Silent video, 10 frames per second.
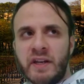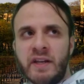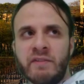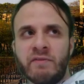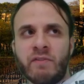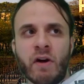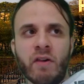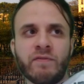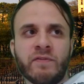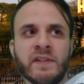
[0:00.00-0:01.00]

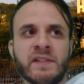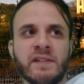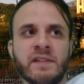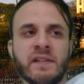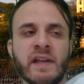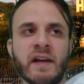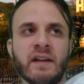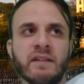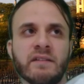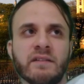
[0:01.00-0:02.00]
involved with
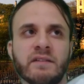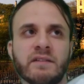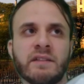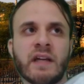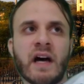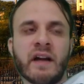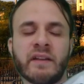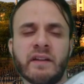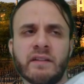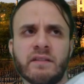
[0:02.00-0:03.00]
their
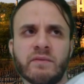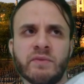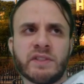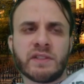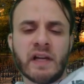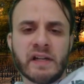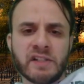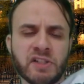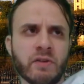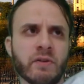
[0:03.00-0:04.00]
target, with
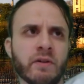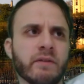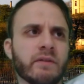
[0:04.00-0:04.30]
Hashiro.